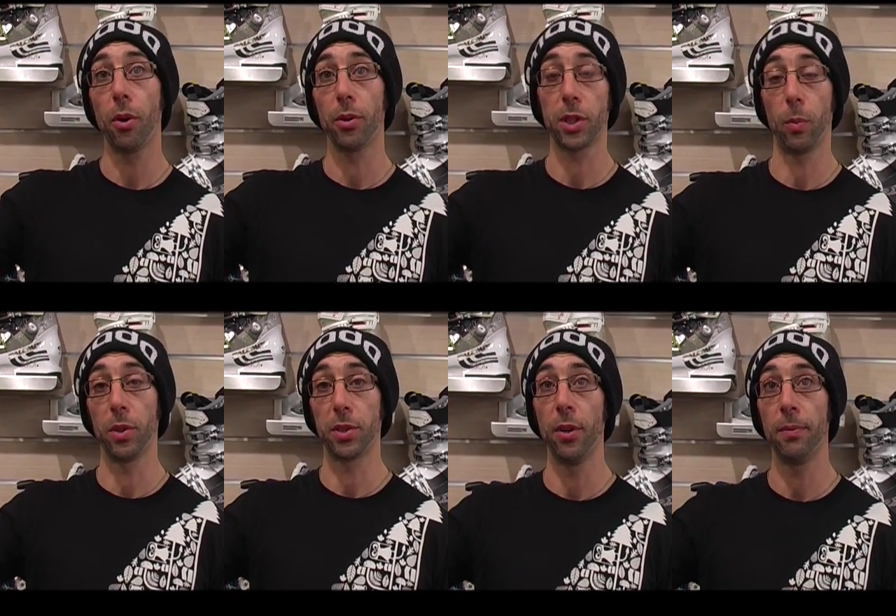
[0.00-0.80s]
on
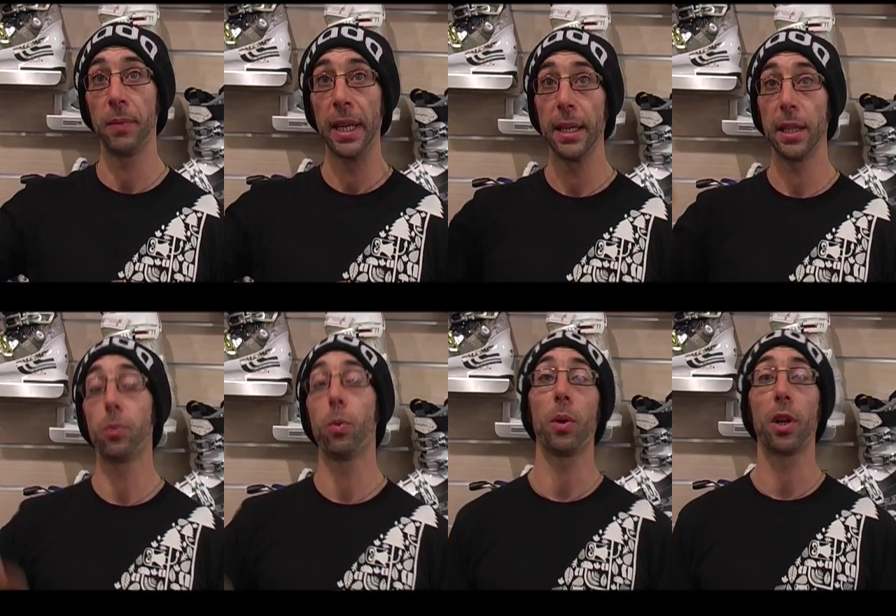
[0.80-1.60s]
someone's foot,
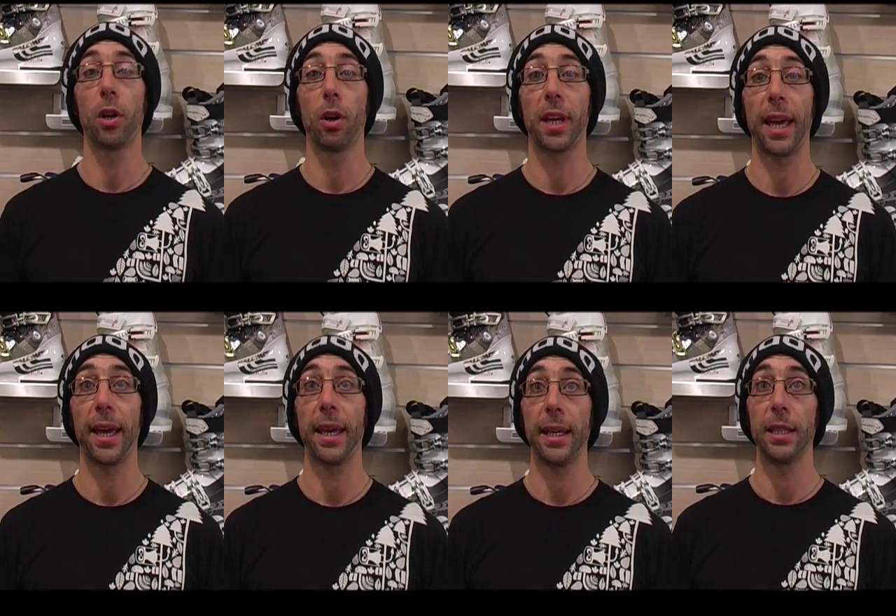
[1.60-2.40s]
is what we're going to look
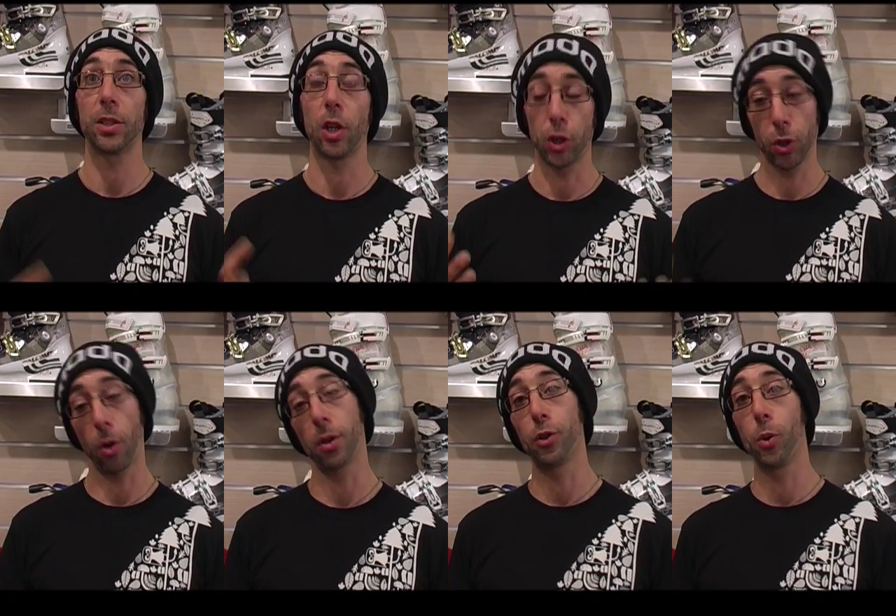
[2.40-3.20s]
at is a
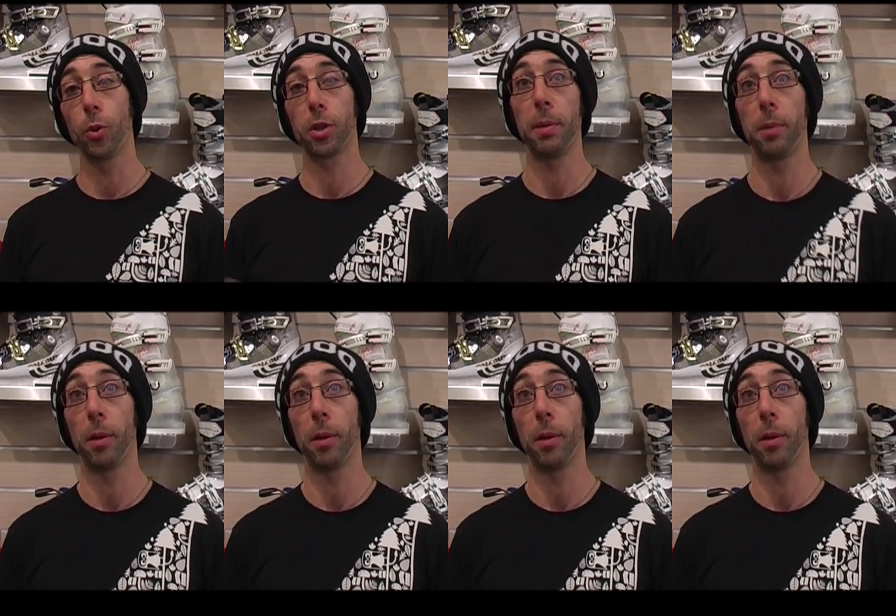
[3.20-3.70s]
sock and talk to people